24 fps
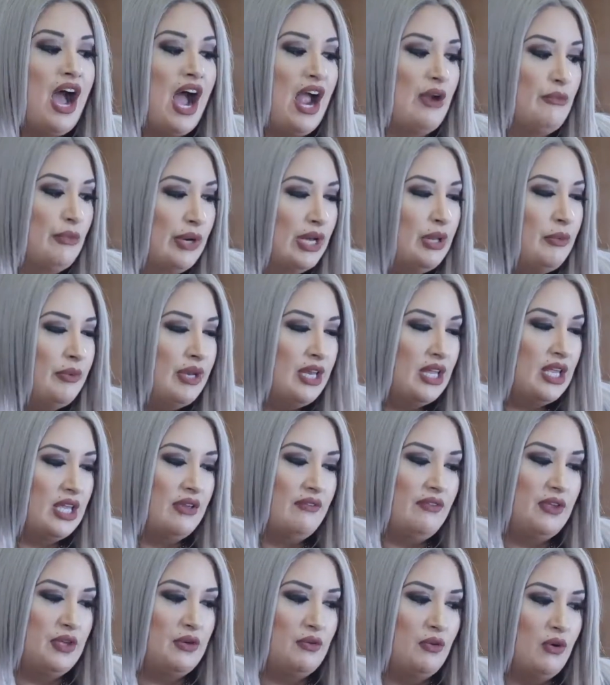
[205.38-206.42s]
I really want to
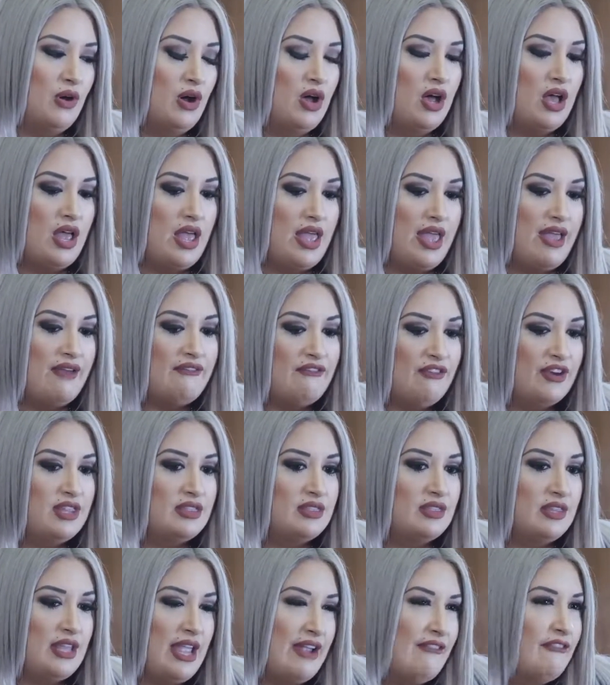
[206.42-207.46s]
give you
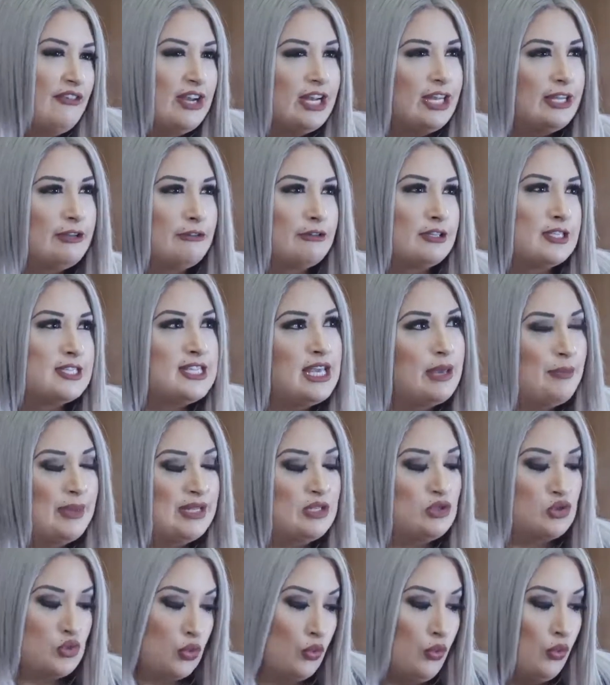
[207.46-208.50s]
every little tip
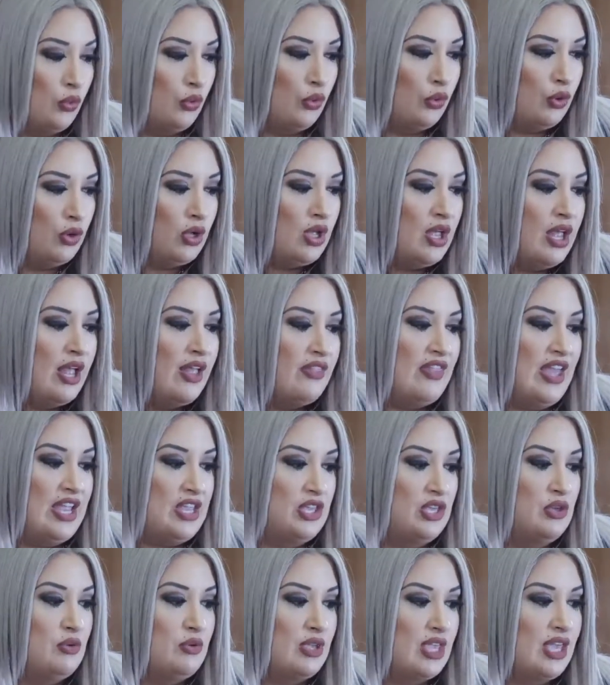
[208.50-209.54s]
and tool
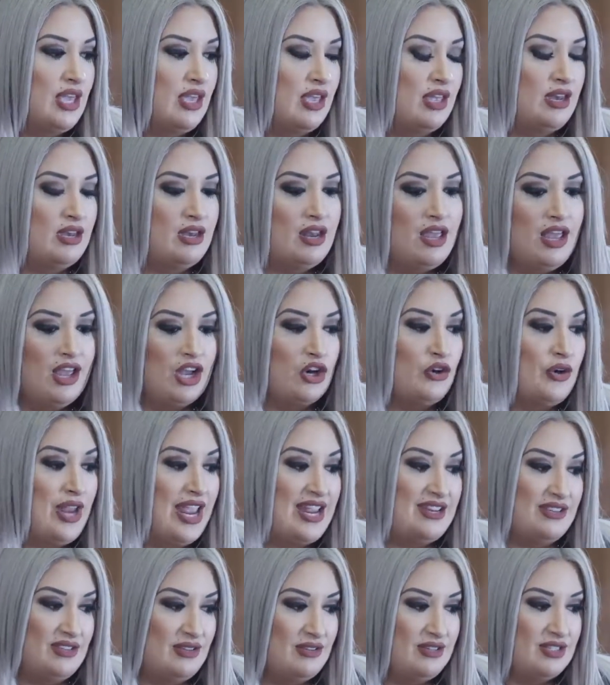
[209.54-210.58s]
that you can
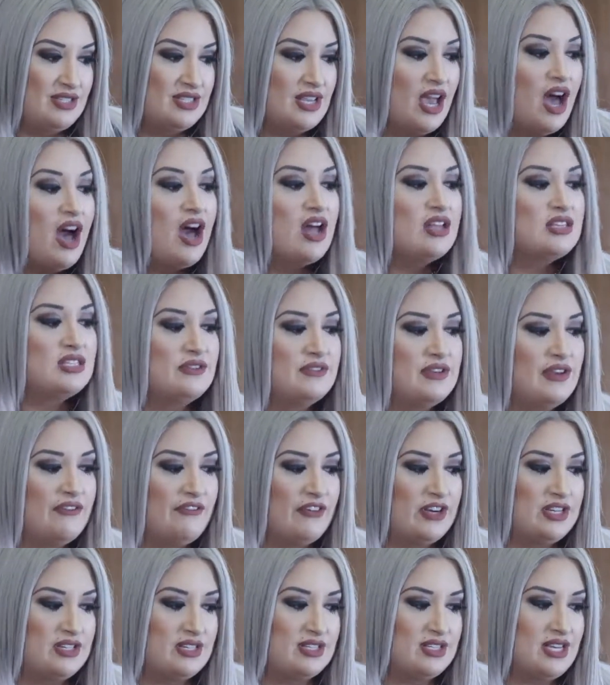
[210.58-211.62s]
create tons of
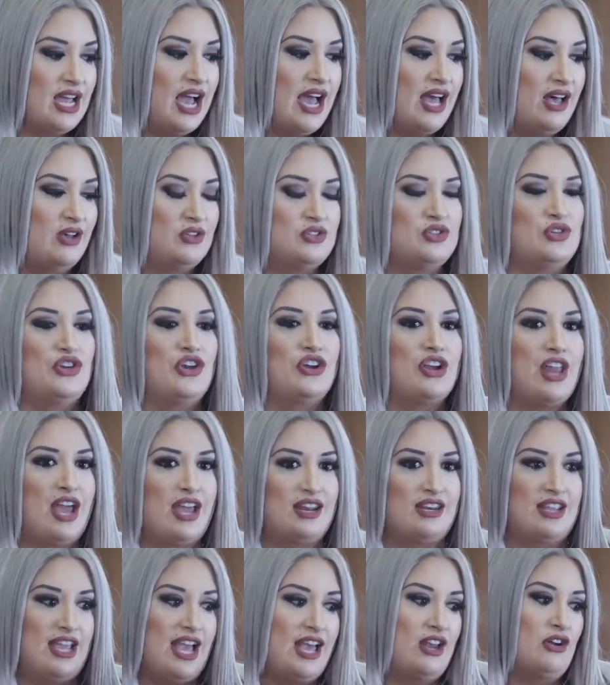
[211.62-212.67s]
different styles, so you're
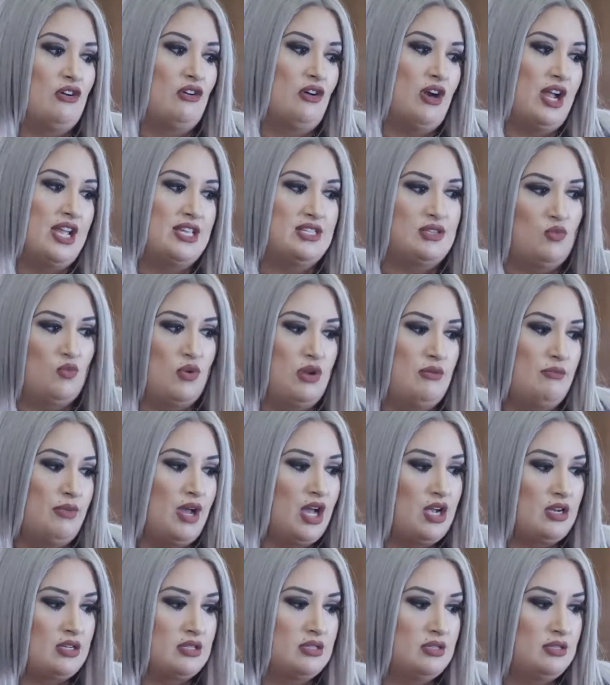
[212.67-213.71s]
not categorized in one
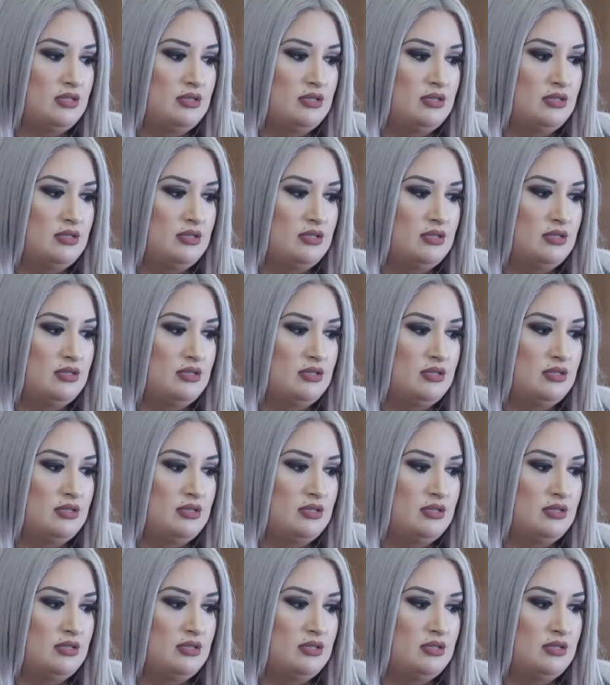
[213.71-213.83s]
box.